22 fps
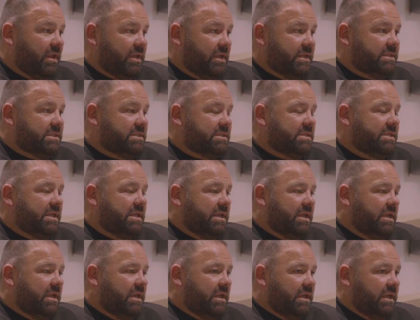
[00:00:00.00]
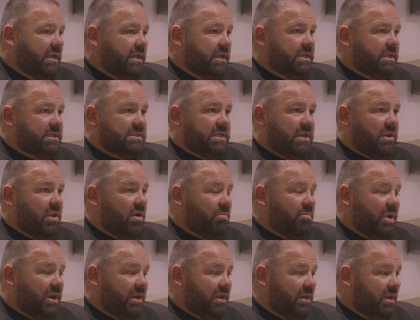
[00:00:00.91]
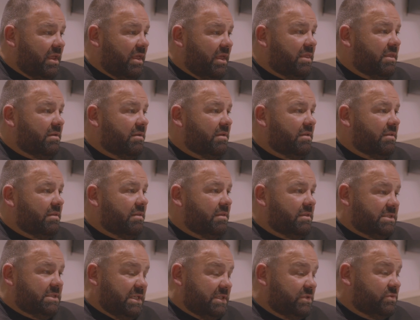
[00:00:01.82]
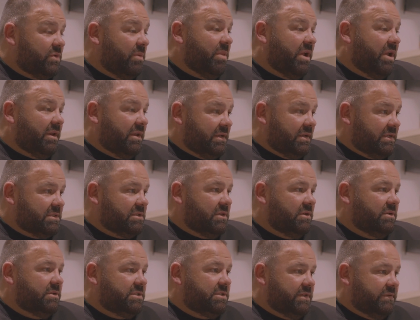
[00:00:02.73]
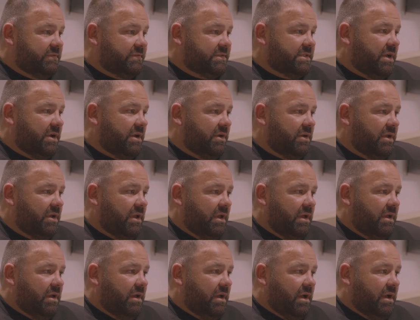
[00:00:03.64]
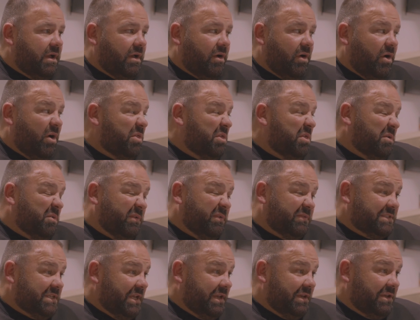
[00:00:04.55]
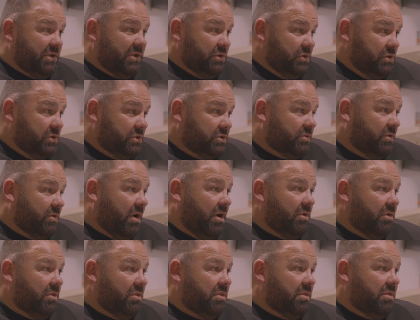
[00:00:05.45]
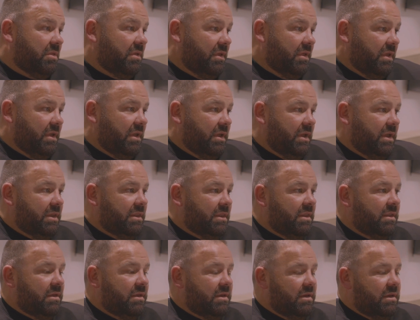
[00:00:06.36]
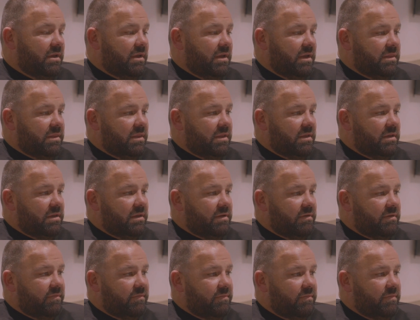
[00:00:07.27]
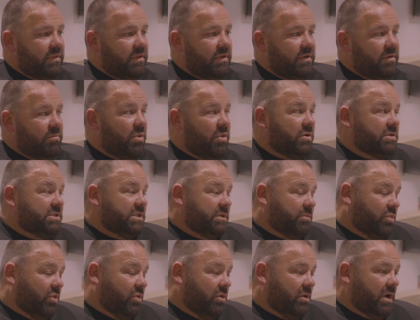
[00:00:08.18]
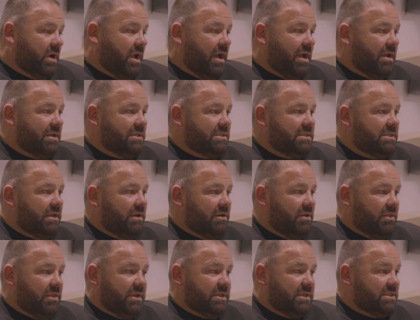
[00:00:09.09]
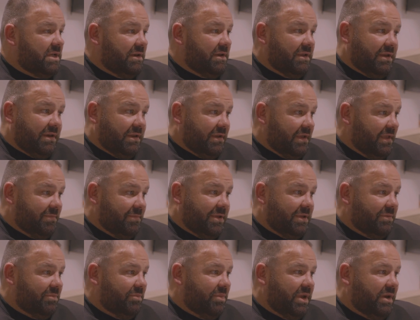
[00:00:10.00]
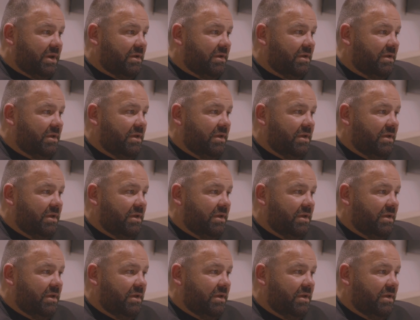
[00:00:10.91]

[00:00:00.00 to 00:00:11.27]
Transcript: is a lot better now since we've been exclusive. So I think we've seen huge growth in the boxing broadcast, and I think it's only going to keep getting better.